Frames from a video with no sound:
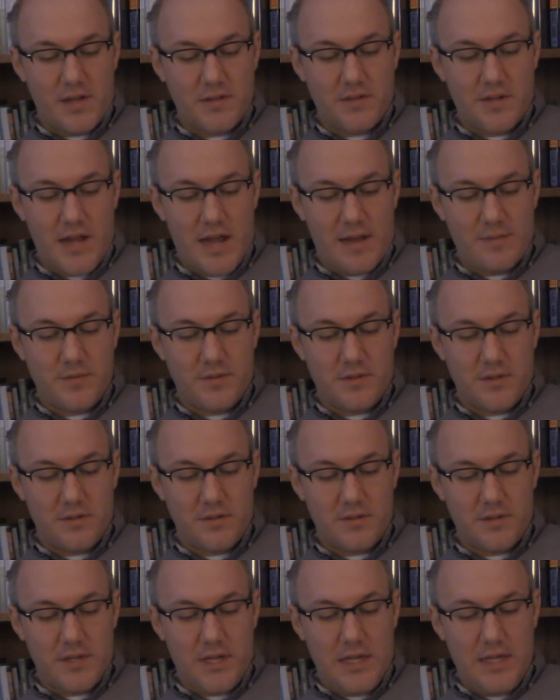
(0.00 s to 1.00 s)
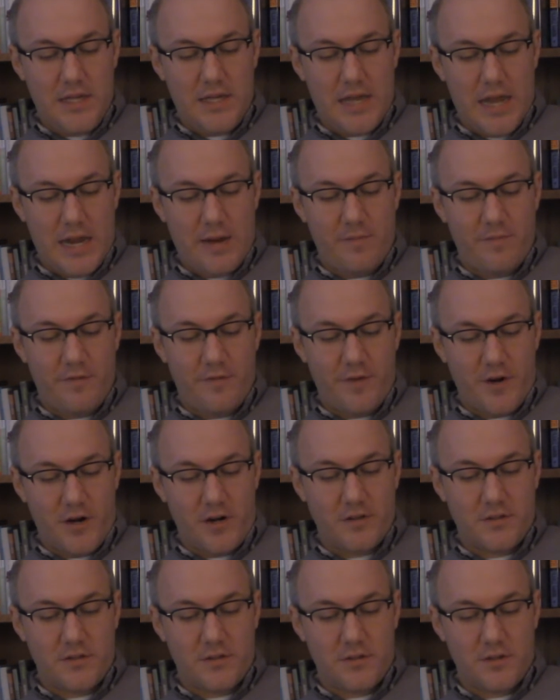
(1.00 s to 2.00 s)
as an absence. He came
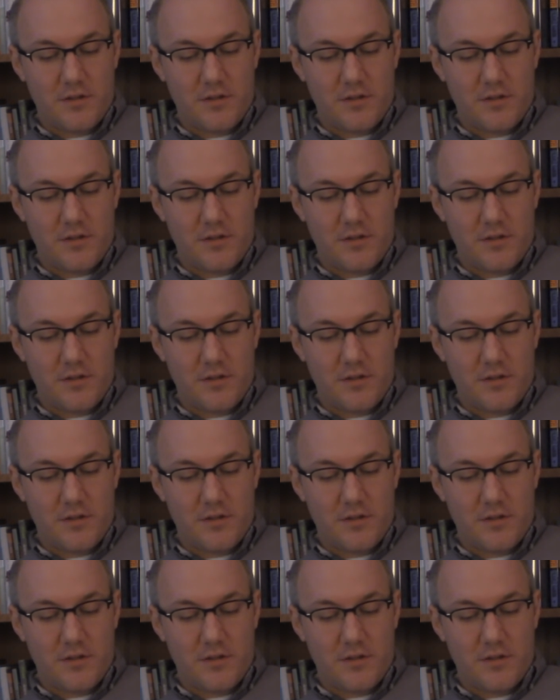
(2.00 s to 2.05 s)
first.